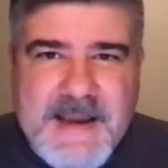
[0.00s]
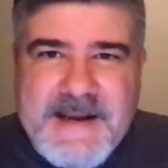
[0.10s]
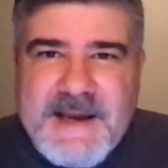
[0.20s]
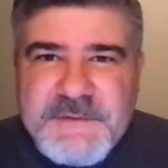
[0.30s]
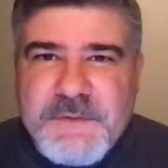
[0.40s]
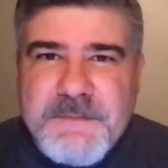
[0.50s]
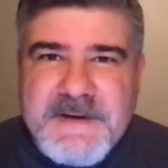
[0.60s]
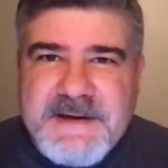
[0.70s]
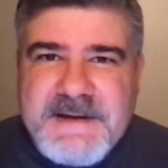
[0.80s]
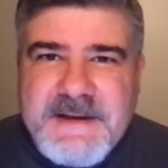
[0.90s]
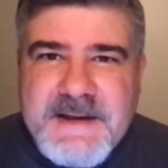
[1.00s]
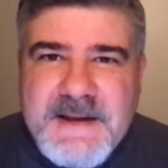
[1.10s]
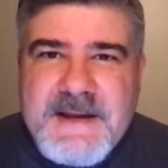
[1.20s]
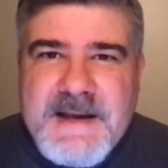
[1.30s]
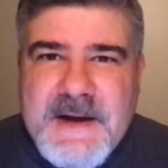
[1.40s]
An extra minute
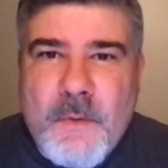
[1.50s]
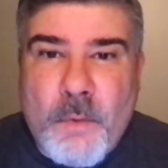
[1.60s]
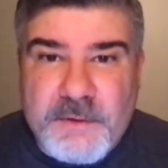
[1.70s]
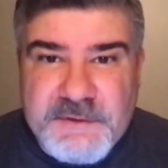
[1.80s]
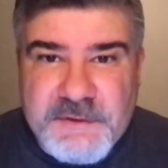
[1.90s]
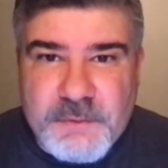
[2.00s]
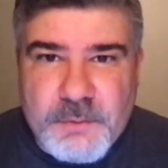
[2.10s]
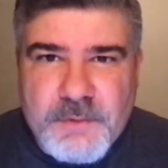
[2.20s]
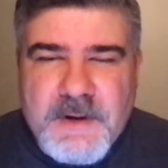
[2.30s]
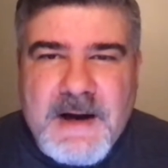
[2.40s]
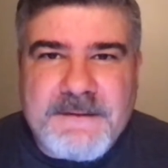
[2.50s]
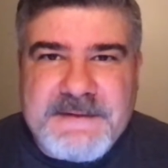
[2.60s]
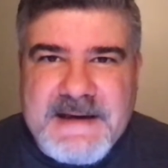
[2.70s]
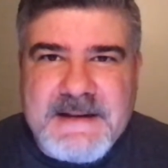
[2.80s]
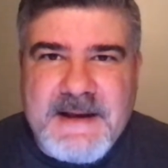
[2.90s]
or two of
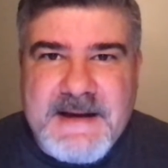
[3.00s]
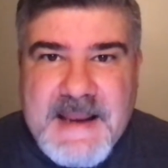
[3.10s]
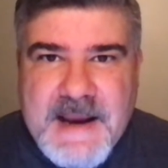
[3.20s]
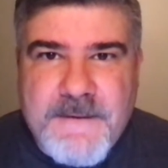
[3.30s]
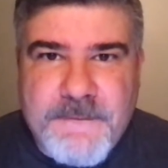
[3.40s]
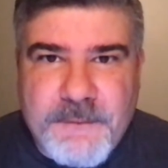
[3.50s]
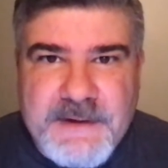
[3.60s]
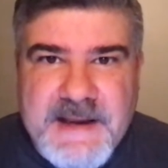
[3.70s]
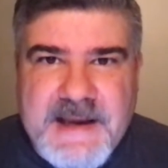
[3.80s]
daylight every